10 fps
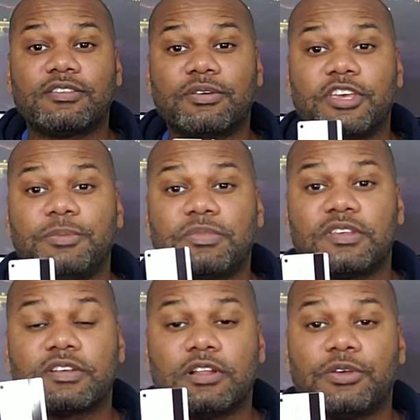So keep
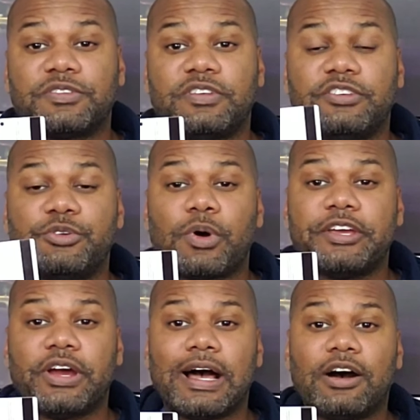this close to you while
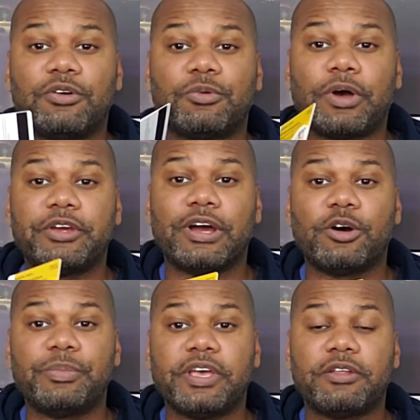you're
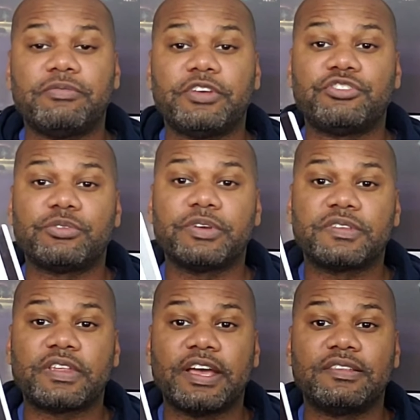out being
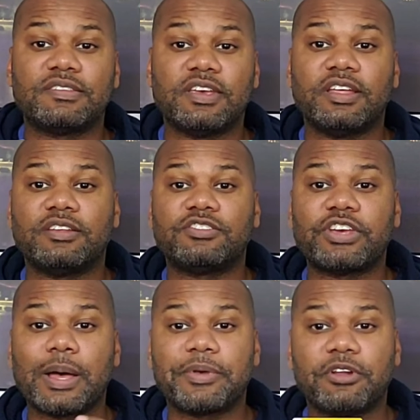adventurous, sightseeing, and
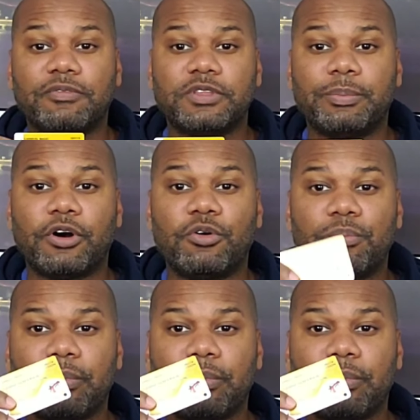shopping off the boat.